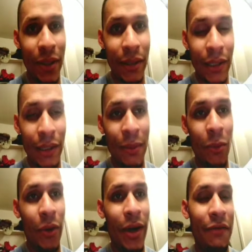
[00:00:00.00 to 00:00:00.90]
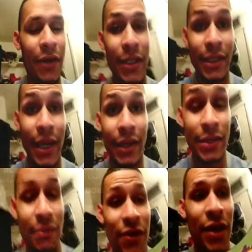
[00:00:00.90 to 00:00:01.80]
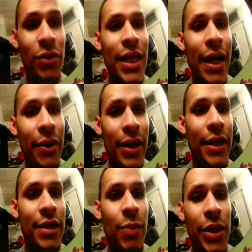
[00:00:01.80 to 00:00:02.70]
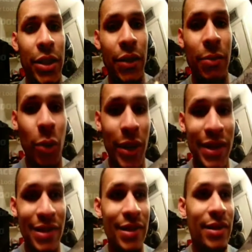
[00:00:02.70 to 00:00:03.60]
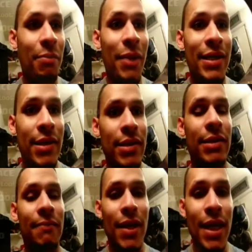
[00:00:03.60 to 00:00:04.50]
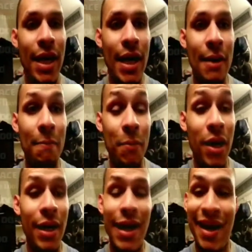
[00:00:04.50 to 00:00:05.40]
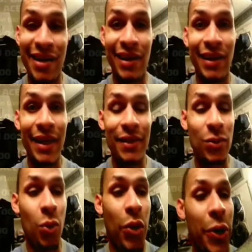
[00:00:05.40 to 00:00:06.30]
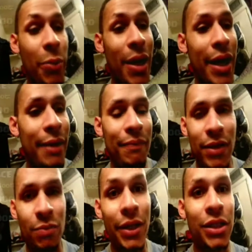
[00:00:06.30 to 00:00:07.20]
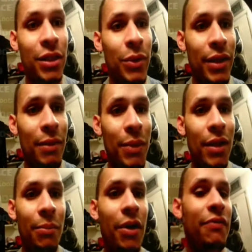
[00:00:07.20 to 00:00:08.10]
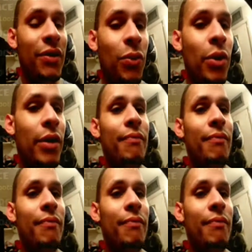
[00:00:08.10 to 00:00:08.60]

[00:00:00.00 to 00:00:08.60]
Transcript: little bit more effort into getting some videos out, especially on a more consistent basis, but I couldn't let this war go by, especially with it being a perfect war.